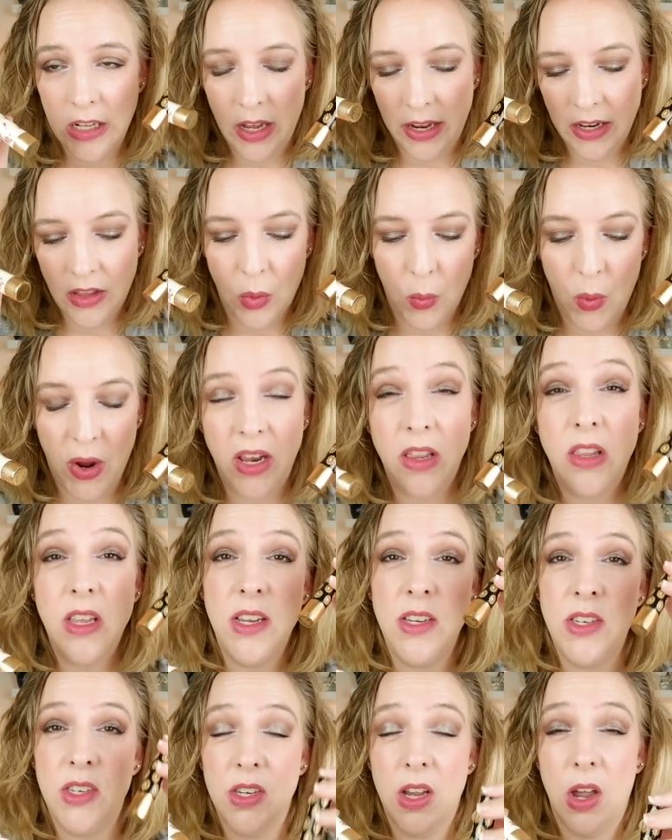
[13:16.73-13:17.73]
Like, the way
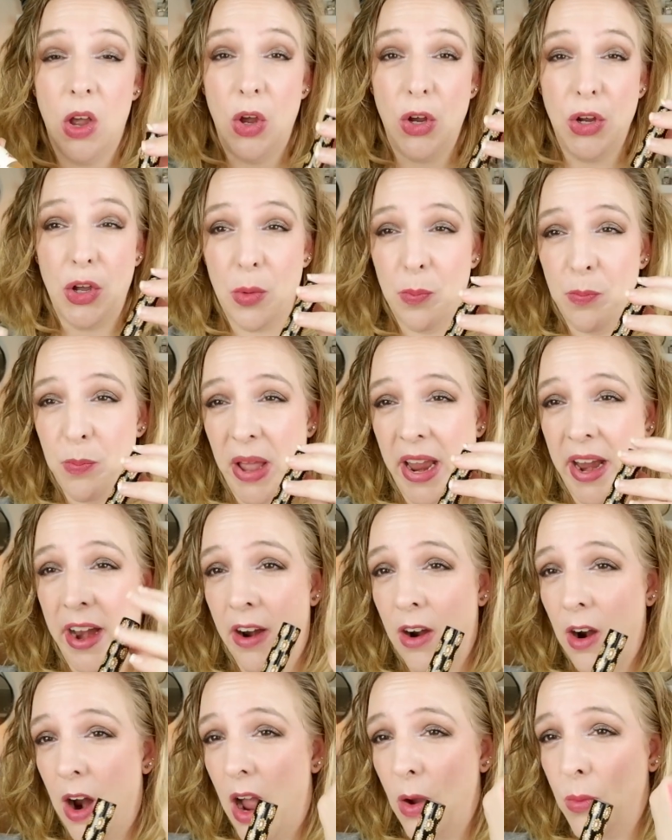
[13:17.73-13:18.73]
these
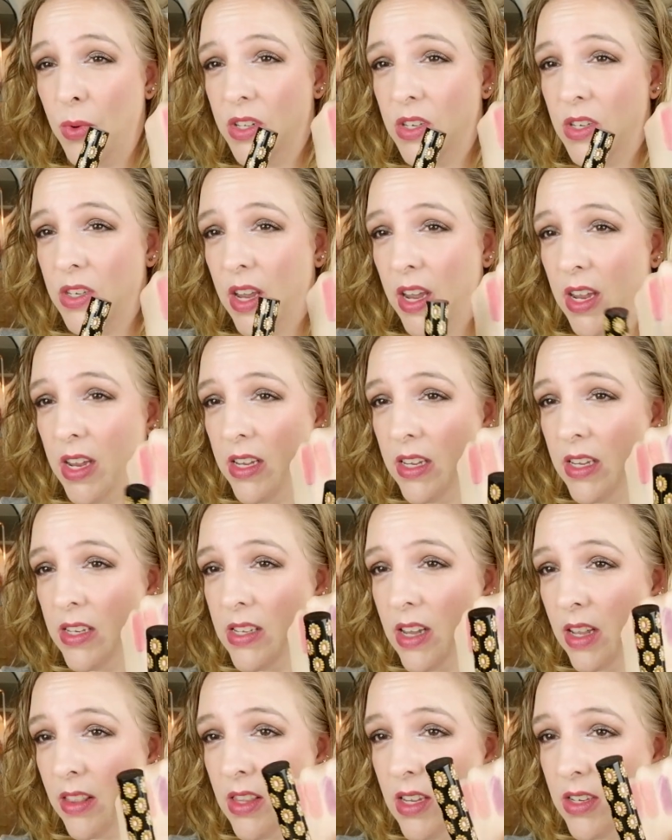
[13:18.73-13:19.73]
compare, I would say,
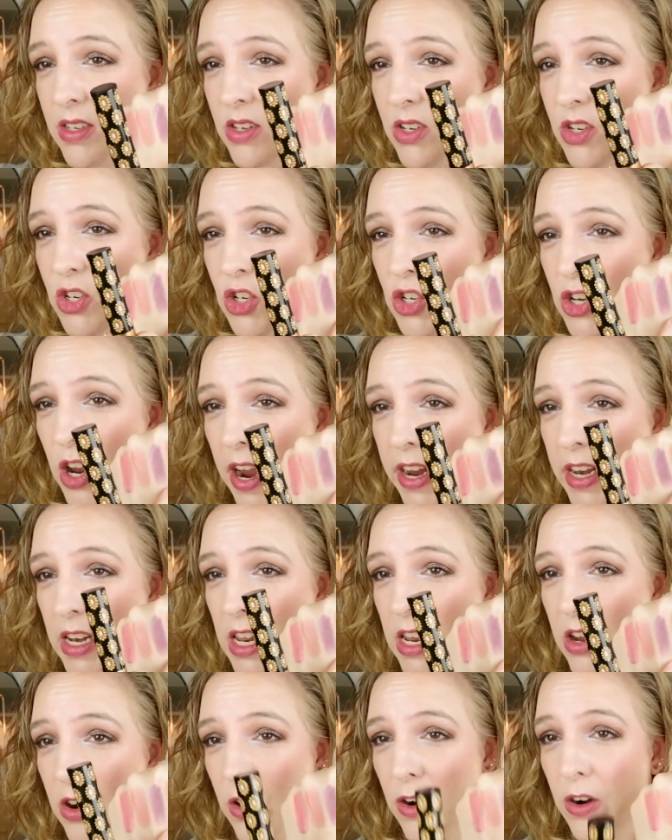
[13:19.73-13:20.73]
is that this is
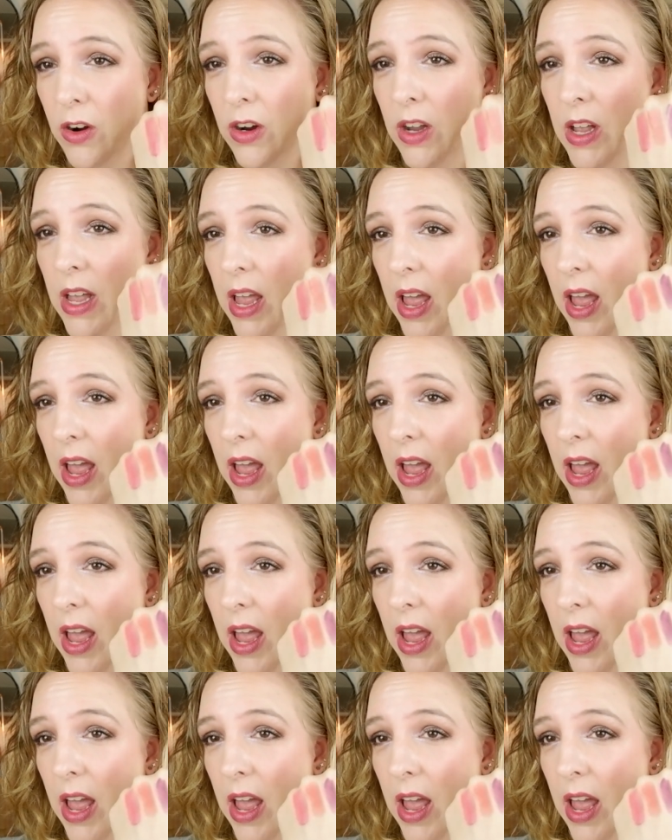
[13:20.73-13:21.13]
shinier